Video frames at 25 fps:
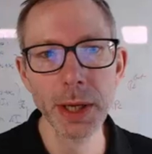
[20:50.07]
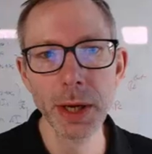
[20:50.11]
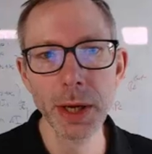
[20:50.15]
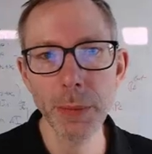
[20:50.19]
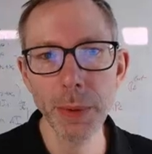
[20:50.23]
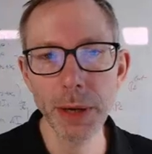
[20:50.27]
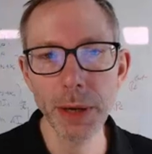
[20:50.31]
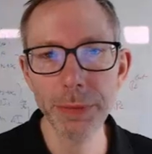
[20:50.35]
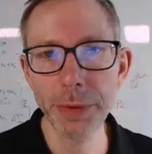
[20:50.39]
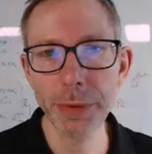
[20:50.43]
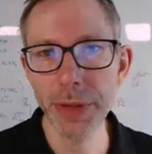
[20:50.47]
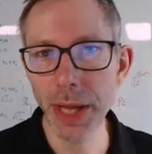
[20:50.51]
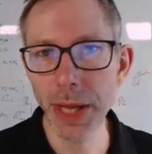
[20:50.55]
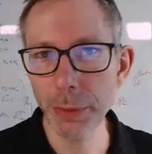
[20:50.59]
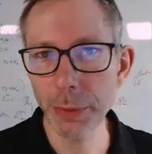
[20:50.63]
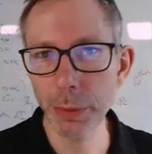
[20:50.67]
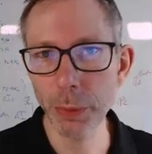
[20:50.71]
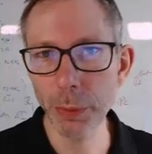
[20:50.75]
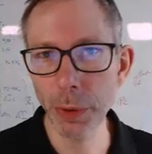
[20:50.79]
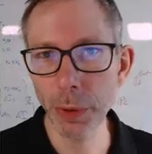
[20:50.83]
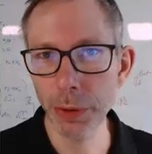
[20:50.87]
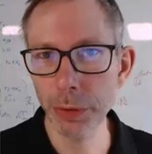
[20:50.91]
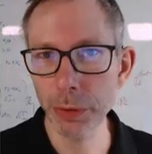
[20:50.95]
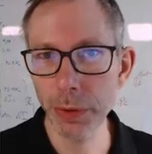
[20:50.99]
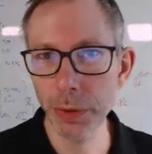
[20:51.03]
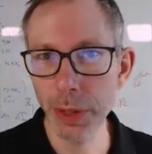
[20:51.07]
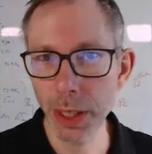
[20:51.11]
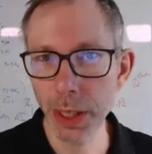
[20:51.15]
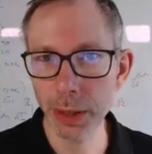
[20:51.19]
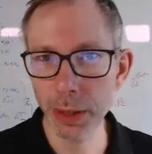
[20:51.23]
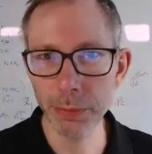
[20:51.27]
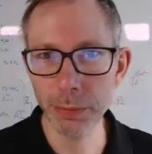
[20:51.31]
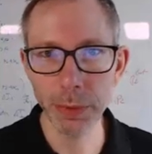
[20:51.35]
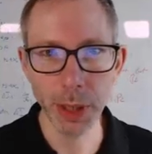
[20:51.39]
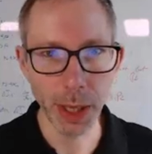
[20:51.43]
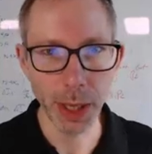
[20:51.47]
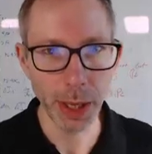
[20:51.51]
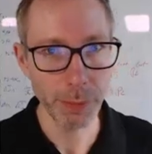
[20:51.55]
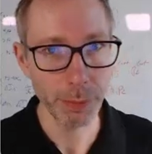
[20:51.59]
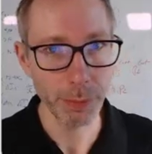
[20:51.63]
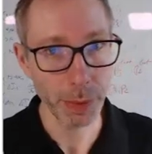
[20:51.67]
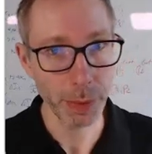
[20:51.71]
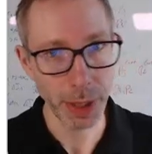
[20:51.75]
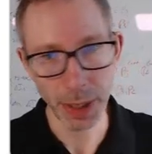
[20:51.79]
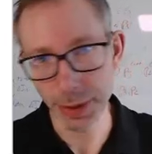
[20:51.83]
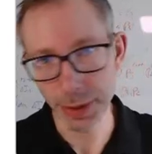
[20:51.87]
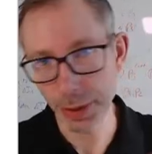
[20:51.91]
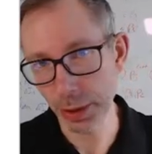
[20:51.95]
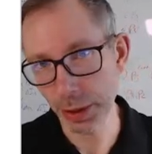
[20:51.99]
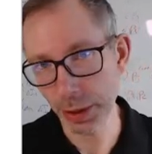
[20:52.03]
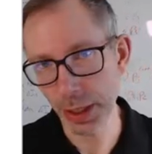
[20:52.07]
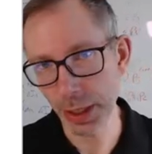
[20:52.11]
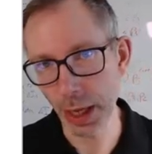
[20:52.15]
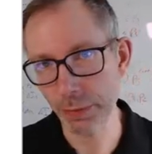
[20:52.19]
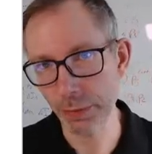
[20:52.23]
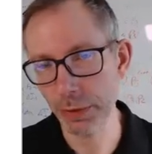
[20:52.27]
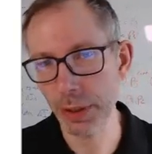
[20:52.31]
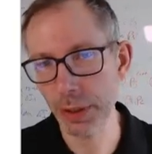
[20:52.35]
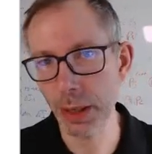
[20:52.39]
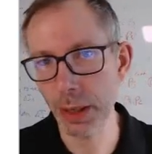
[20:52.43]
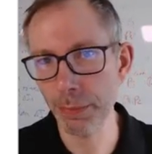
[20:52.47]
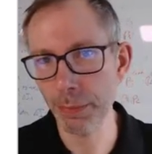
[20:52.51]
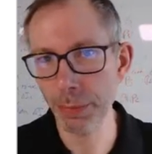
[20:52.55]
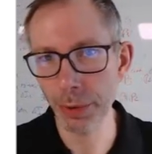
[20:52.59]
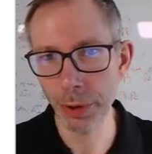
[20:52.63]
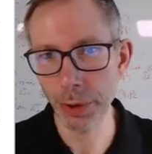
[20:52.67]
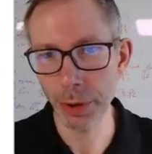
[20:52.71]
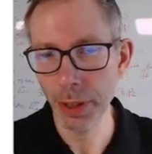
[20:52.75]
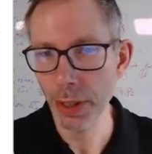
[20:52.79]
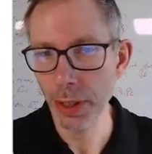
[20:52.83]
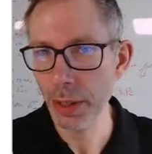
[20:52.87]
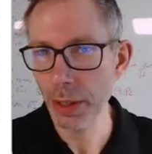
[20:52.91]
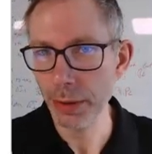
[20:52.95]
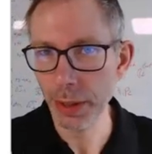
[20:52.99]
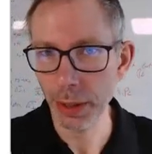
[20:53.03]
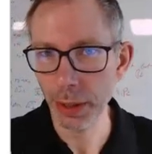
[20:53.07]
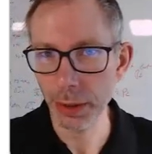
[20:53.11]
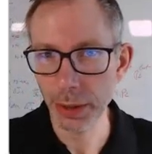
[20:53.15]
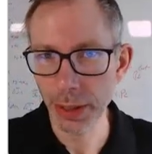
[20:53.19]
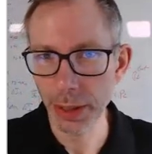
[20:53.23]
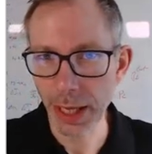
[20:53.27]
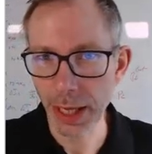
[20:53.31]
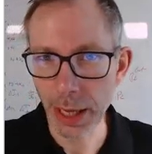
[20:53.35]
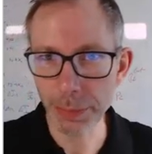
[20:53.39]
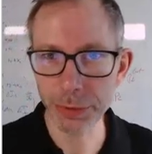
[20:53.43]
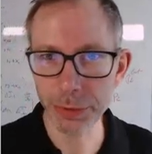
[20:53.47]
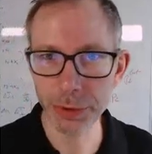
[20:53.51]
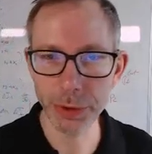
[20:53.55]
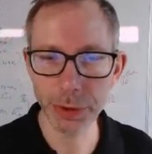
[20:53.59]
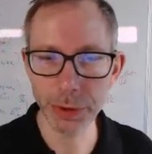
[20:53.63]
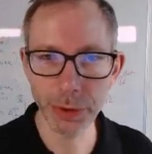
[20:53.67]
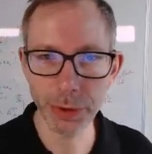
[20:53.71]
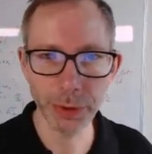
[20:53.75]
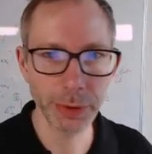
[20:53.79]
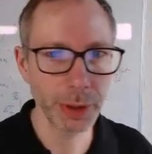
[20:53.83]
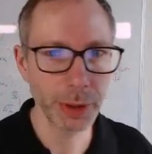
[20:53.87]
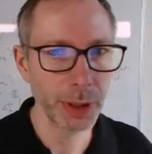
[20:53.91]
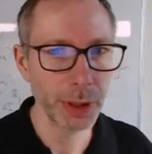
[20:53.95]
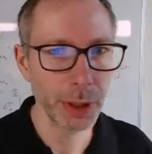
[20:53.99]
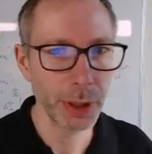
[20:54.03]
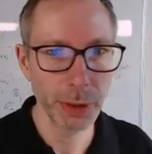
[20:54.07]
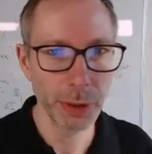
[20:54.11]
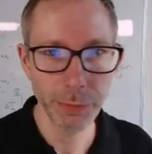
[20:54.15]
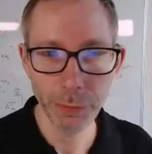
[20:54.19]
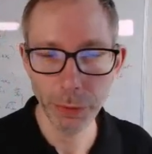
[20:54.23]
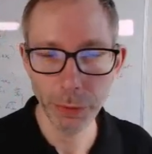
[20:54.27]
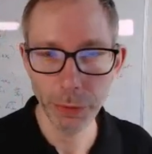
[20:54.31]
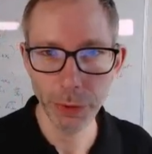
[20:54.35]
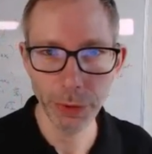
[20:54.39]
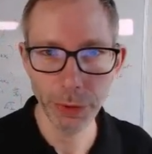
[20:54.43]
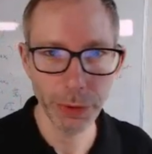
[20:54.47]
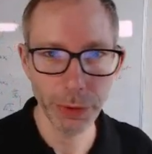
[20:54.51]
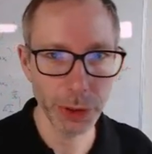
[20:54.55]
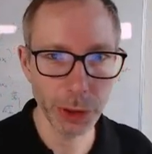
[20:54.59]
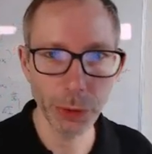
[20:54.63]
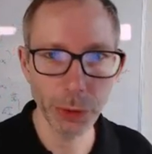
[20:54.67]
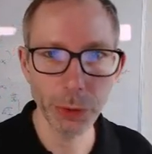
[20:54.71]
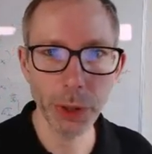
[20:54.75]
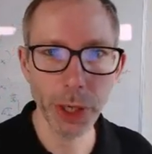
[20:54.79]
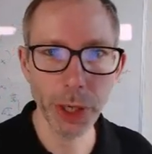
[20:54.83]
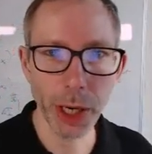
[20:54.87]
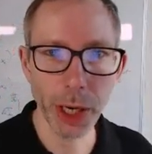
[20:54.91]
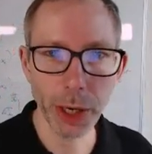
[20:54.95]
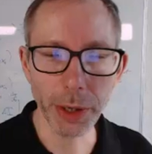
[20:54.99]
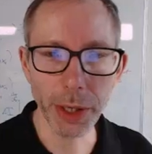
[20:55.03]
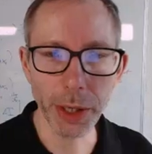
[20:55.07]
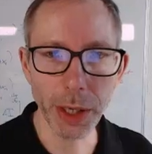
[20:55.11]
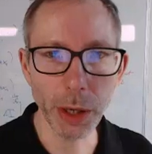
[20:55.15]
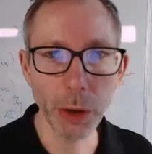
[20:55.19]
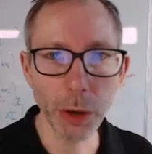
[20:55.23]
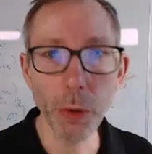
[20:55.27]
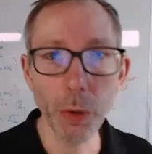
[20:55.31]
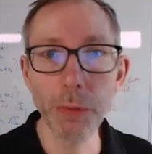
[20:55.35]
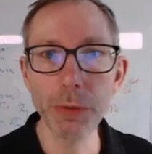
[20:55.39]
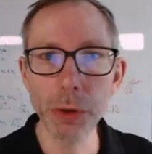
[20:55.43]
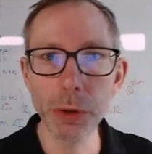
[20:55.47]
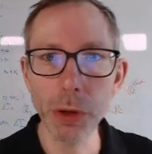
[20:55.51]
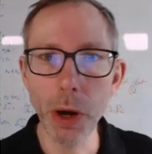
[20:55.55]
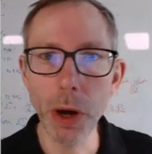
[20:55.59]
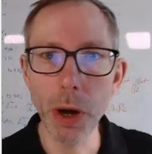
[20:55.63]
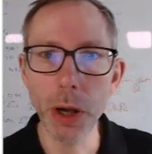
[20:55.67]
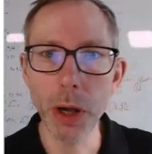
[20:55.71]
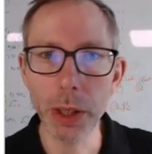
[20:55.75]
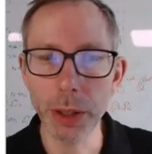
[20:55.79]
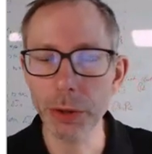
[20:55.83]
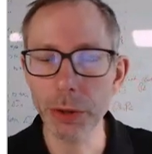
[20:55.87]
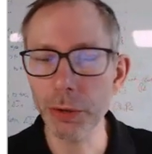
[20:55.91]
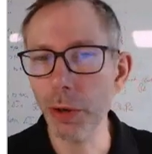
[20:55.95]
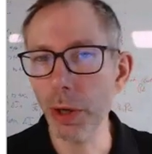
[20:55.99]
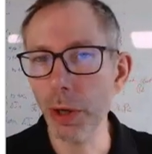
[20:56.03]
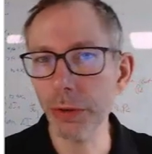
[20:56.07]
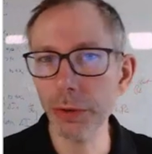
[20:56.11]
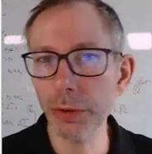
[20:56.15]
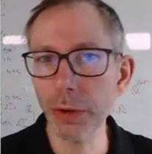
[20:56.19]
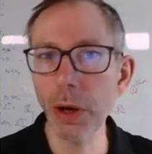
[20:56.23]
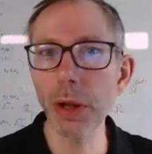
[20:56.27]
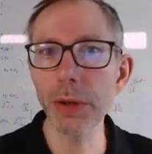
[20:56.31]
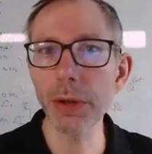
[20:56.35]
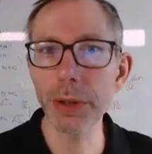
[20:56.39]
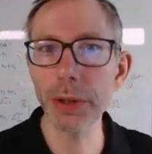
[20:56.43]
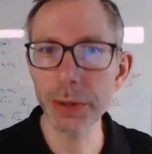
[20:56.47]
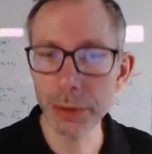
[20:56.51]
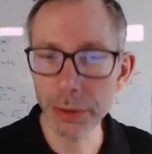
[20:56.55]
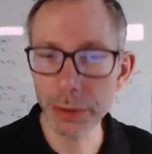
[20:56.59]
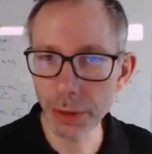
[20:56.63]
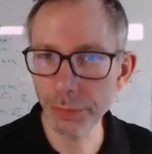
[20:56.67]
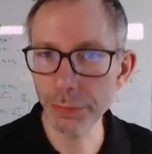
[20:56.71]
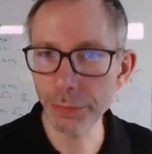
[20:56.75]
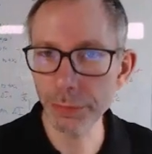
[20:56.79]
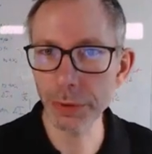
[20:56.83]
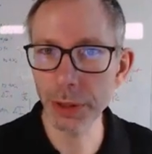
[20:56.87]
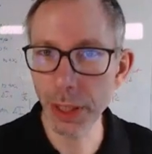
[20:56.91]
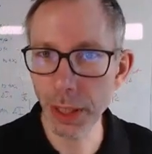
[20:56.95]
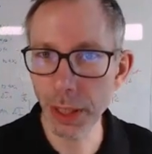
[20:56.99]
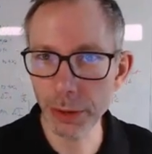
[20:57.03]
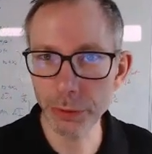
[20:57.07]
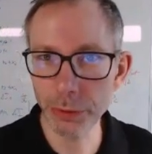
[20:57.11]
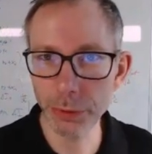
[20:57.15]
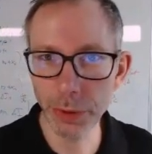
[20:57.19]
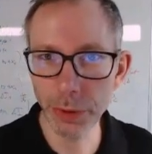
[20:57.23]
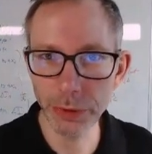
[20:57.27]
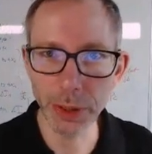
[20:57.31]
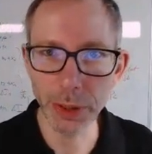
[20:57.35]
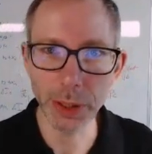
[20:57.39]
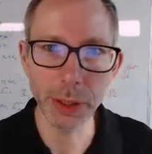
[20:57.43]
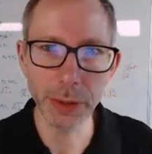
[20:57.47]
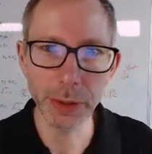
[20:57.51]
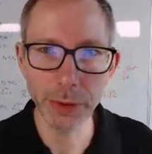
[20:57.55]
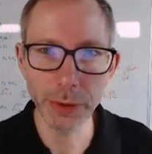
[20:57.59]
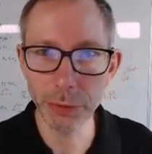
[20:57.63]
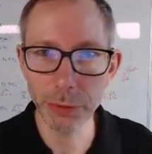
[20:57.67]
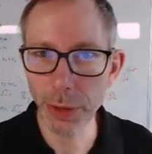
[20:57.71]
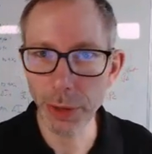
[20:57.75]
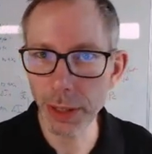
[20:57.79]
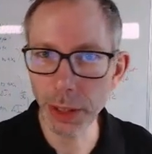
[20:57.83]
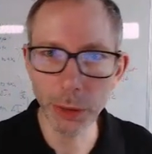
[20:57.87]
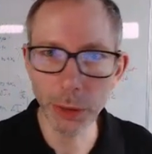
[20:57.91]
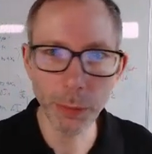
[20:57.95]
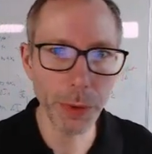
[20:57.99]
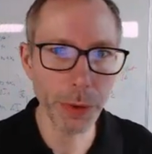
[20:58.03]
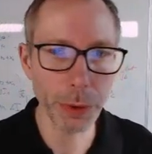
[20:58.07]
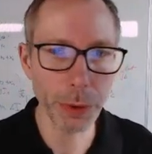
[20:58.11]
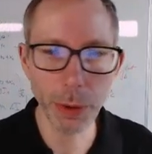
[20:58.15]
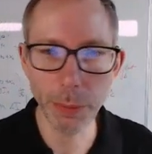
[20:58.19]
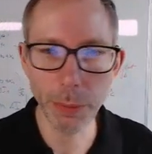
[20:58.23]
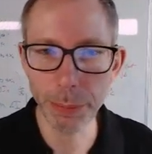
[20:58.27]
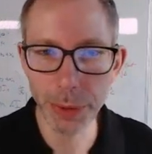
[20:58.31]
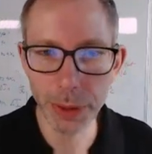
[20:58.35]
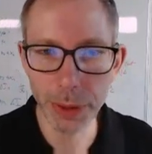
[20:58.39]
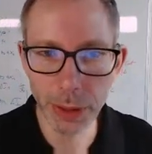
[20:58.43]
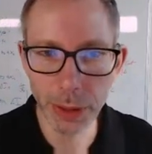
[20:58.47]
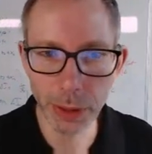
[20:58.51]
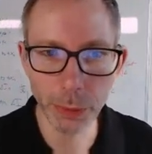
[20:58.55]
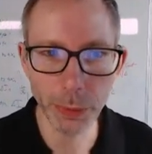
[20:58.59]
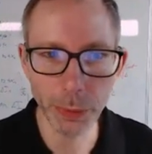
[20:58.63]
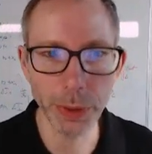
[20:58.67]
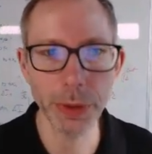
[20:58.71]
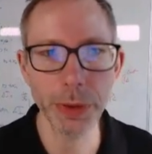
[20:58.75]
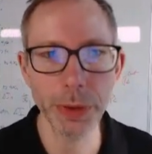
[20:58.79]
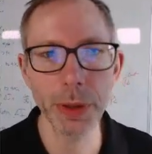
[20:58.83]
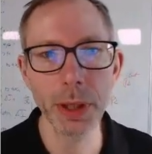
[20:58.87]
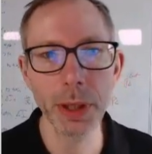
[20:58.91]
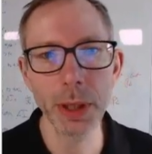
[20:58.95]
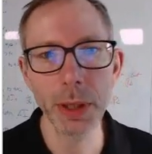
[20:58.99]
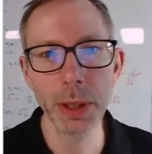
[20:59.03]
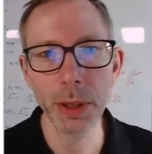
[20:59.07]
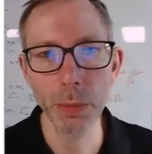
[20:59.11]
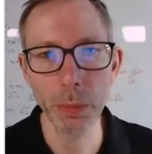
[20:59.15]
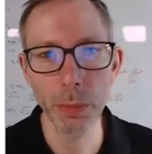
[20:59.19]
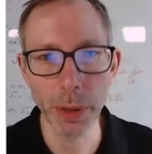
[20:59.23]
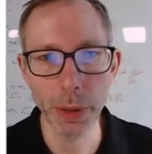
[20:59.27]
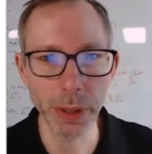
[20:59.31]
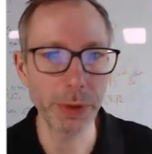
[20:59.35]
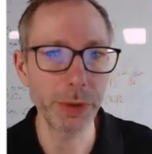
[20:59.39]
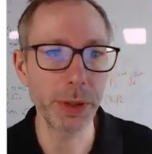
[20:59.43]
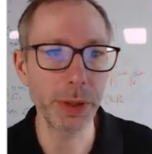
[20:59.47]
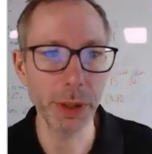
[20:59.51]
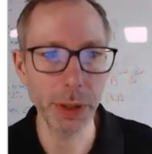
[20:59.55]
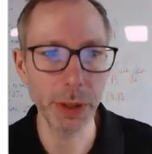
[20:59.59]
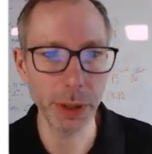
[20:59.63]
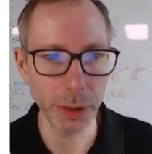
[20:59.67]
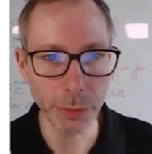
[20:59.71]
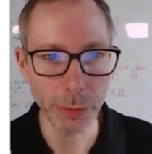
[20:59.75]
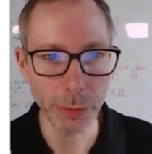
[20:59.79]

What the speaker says: Well, for that, we want to then ideally have a number that captures for the euro area overall across all the different countries that it's trading with, competing with, what is the